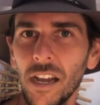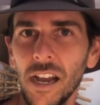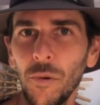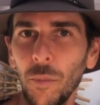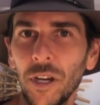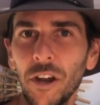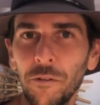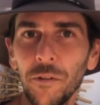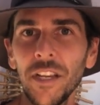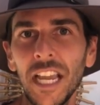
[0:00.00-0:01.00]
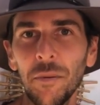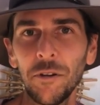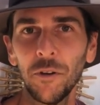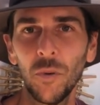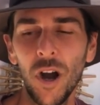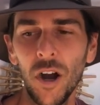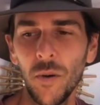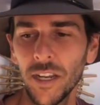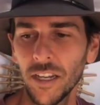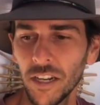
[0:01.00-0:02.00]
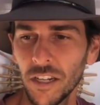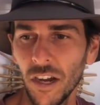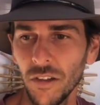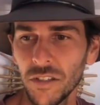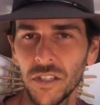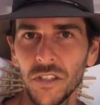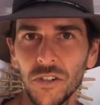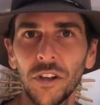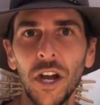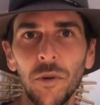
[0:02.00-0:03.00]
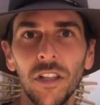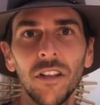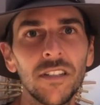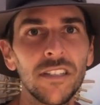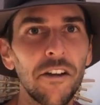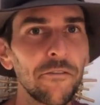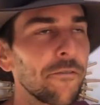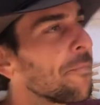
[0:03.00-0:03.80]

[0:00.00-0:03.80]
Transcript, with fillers: Uh, when we're going free camping for a while, we can go to Coles and stock up with a lot of stuff.